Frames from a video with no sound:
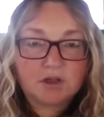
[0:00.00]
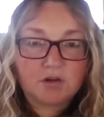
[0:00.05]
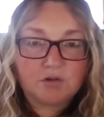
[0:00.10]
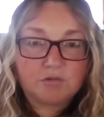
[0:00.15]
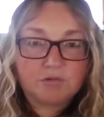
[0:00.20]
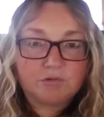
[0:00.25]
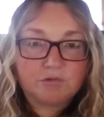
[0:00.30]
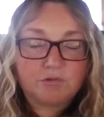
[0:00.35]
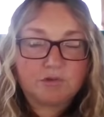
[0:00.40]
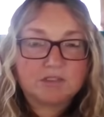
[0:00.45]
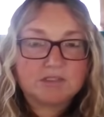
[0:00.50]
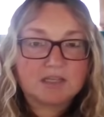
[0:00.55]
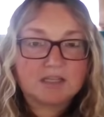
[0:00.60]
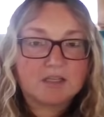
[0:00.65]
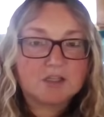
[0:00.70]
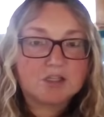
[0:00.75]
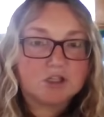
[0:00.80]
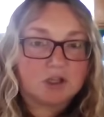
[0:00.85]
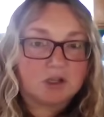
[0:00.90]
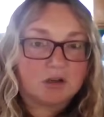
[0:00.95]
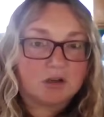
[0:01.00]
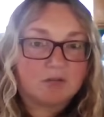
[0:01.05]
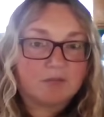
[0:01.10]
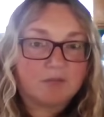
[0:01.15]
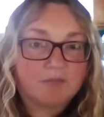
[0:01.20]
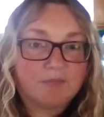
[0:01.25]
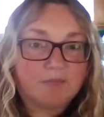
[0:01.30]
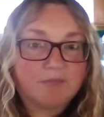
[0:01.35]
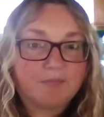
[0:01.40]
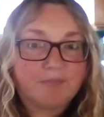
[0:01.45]
to go through
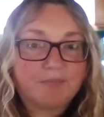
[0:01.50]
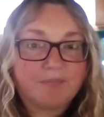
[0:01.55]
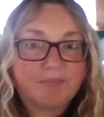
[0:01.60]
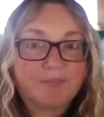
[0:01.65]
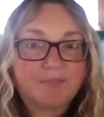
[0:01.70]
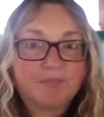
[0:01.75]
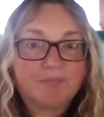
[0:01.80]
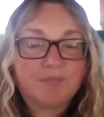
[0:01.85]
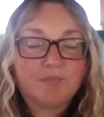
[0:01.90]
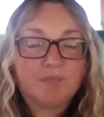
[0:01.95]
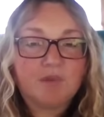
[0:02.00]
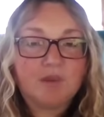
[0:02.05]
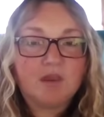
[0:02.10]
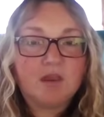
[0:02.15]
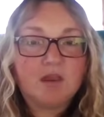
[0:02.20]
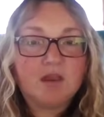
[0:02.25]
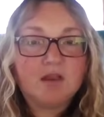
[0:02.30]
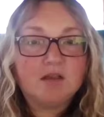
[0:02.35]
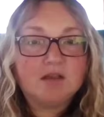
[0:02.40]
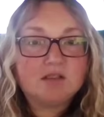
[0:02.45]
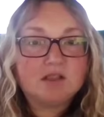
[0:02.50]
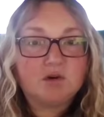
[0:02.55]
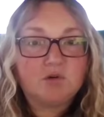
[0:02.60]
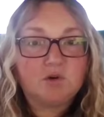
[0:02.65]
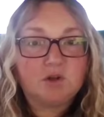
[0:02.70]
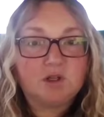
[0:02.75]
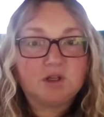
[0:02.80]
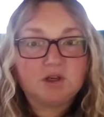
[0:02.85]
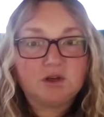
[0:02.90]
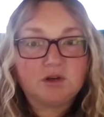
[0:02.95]
ascension.
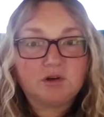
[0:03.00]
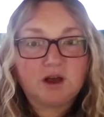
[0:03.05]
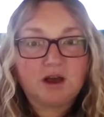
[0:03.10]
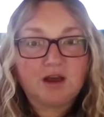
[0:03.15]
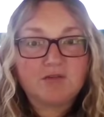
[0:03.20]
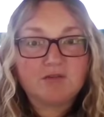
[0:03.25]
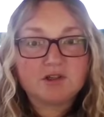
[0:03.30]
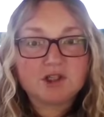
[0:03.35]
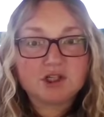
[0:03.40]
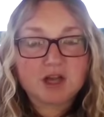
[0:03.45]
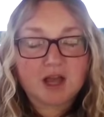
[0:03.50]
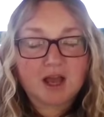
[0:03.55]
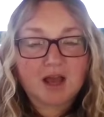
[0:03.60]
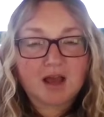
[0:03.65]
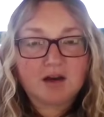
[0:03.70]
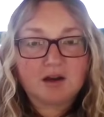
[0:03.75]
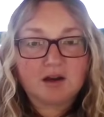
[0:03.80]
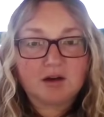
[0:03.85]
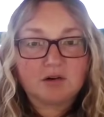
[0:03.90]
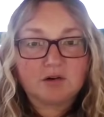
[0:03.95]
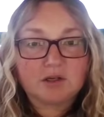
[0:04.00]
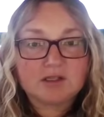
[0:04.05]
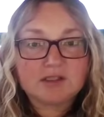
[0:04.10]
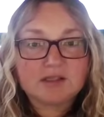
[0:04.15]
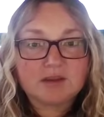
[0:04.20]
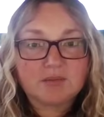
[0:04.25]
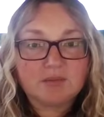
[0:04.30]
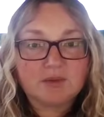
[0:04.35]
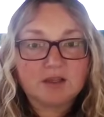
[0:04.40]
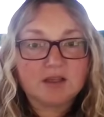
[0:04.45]
So when you have a shadow,
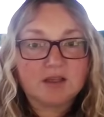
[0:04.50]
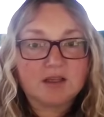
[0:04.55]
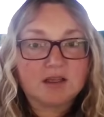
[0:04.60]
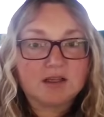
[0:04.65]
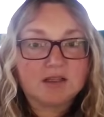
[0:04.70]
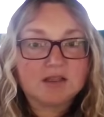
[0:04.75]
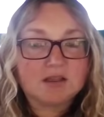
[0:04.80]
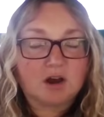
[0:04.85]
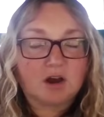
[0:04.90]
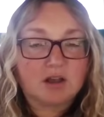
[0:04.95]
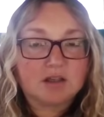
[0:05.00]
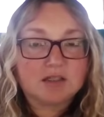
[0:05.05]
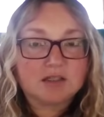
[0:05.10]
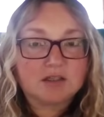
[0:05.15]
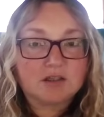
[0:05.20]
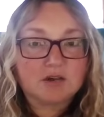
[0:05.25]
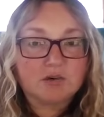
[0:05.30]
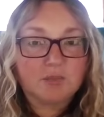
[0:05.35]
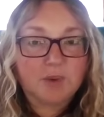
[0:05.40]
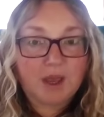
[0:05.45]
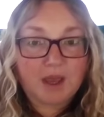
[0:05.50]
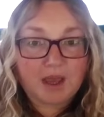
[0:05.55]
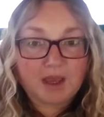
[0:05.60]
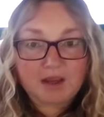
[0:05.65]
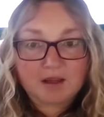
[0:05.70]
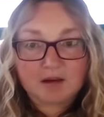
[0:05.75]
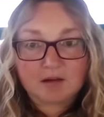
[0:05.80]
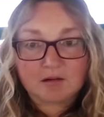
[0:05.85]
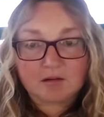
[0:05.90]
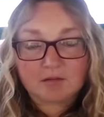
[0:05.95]
it's something that is causing you
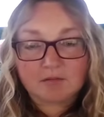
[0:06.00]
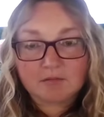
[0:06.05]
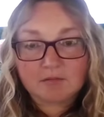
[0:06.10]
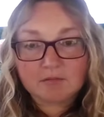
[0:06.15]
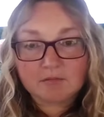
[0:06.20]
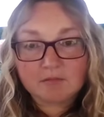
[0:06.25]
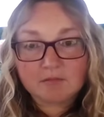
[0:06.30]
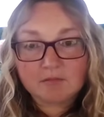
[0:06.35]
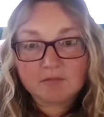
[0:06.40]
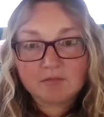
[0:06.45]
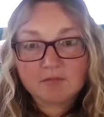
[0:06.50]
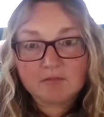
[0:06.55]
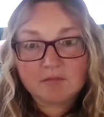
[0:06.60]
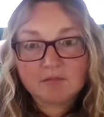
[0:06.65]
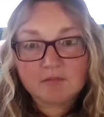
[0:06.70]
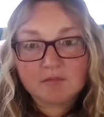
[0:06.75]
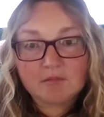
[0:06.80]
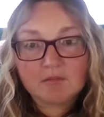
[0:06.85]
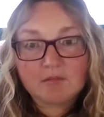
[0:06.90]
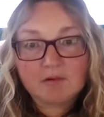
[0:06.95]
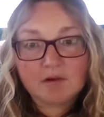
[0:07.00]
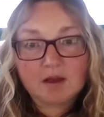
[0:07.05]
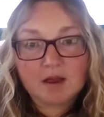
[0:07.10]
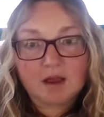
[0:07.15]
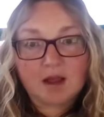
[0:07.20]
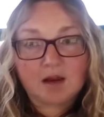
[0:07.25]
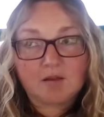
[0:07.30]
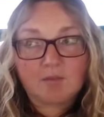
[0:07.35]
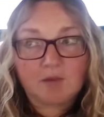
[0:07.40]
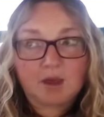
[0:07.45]
pain.
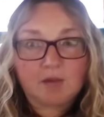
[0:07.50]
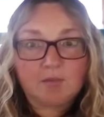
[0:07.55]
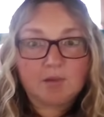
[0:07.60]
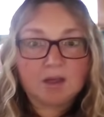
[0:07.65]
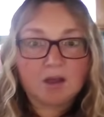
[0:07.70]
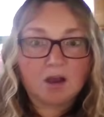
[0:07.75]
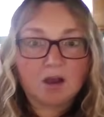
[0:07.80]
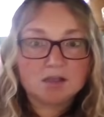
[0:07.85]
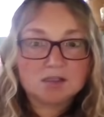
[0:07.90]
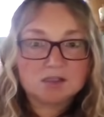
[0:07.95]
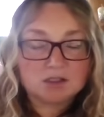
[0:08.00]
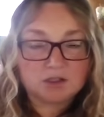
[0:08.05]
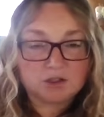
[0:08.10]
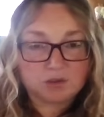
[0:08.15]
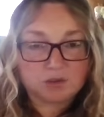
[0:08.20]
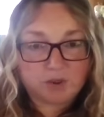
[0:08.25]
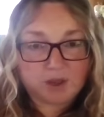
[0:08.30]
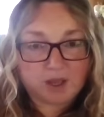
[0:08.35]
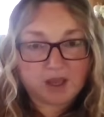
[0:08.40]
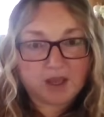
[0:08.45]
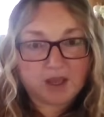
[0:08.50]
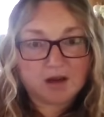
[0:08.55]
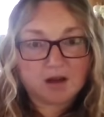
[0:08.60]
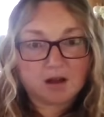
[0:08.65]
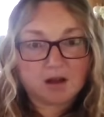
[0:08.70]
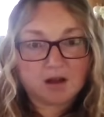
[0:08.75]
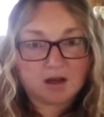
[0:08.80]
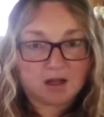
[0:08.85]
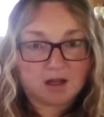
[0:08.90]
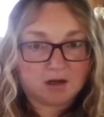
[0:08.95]
And it may be causing you
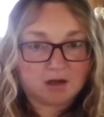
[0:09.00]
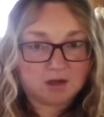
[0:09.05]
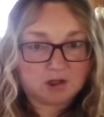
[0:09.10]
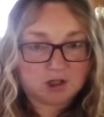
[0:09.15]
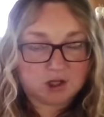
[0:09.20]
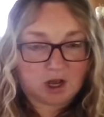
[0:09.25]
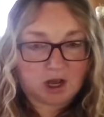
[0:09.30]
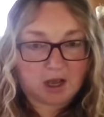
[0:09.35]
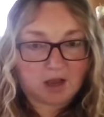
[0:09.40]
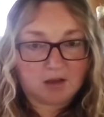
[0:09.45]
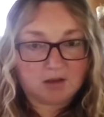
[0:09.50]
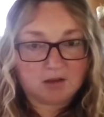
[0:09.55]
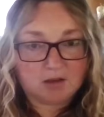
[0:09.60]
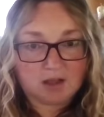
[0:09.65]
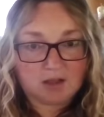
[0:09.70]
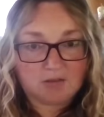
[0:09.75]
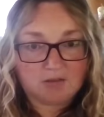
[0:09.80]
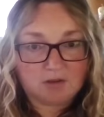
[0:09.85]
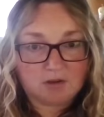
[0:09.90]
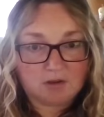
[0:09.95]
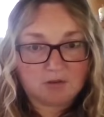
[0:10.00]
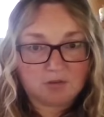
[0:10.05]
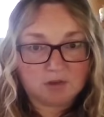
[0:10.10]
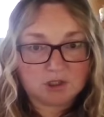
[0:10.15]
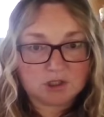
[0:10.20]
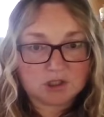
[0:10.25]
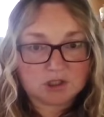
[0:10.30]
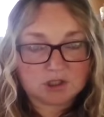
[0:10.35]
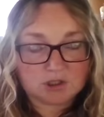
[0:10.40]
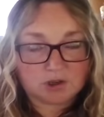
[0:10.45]
pain on an inner child
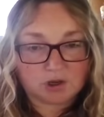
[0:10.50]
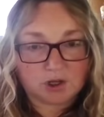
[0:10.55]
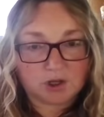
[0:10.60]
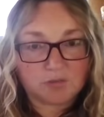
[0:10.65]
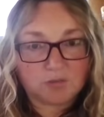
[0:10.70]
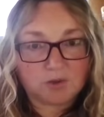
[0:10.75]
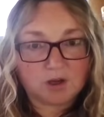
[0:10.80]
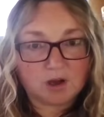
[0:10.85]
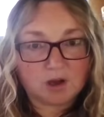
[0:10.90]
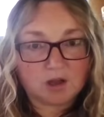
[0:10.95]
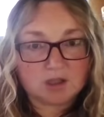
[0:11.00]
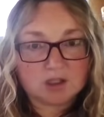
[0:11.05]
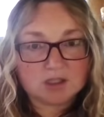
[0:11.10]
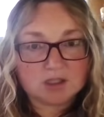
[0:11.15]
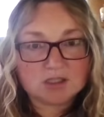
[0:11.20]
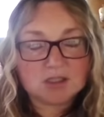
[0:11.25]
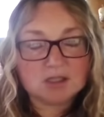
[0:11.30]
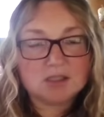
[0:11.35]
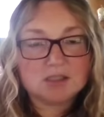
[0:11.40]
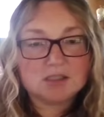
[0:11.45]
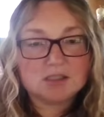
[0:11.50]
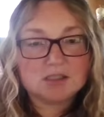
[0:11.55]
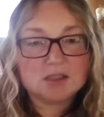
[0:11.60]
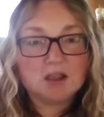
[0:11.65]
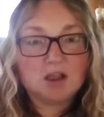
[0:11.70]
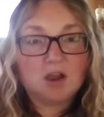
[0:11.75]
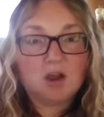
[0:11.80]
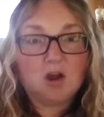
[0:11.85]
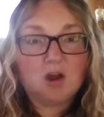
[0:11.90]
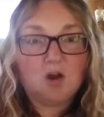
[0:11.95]
level, which is your human
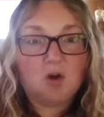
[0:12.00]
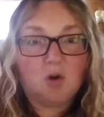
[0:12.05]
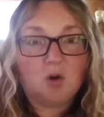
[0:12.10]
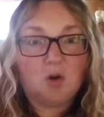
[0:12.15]
consciousness,